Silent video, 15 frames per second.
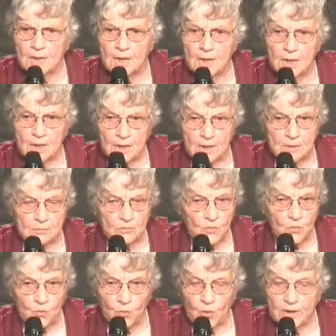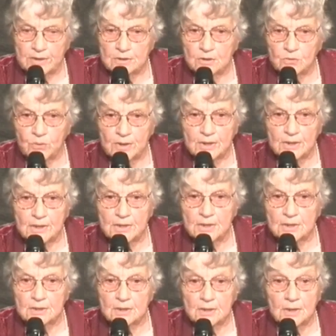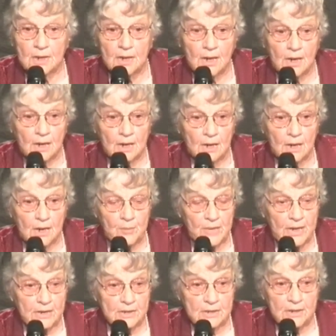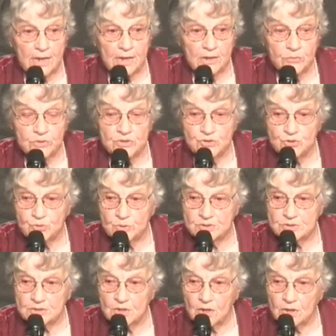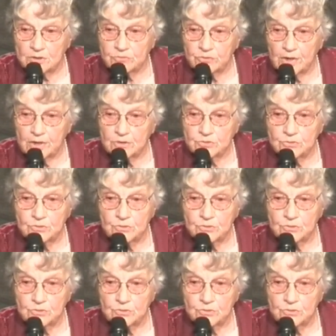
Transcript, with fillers: And right quickly, a man in Anchorage who was a contractor